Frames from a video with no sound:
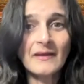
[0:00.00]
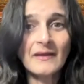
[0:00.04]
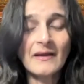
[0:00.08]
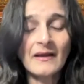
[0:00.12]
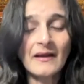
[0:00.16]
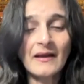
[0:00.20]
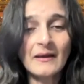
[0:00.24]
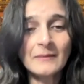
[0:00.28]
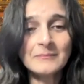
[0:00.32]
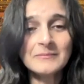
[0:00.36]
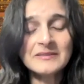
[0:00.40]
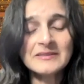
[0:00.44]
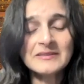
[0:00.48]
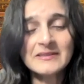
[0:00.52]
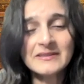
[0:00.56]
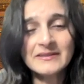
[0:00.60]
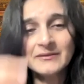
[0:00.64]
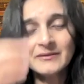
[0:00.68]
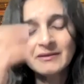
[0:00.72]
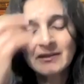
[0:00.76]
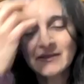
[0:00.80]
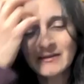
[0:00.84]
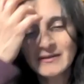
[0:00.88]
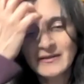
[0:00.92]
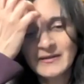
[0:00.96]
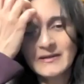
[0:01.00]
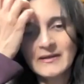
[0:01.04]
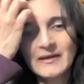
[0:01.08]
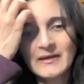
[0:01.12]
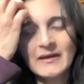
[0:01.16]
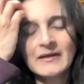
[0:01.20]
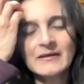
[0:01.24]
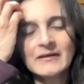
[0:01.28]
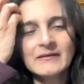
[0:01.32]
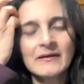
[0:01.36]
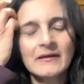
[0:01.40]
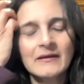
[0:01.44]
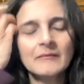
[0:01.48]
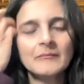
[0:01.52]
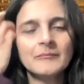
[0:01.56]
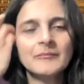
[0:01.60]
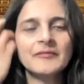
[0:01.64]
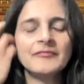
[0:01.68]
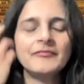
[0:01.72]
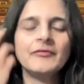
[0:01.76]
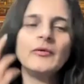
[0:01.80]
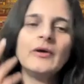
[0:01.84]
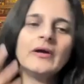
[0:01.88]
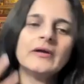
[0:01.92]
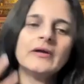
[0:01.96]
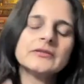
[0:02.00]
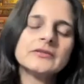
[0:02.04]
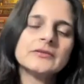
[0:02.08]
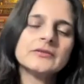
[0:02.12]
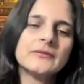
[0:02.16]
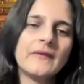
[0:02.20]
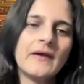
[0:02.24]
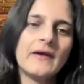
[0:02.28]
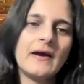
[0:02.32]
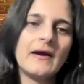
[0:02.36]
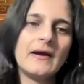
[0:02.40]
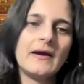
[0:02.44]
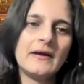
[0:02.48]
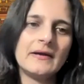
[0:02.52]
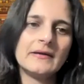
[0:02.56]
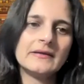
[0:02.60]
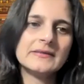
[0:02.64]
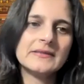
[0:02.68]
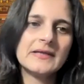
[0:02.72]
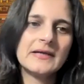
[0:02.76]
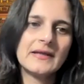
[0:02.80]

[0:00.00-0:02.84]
Absolutely. And before I do that,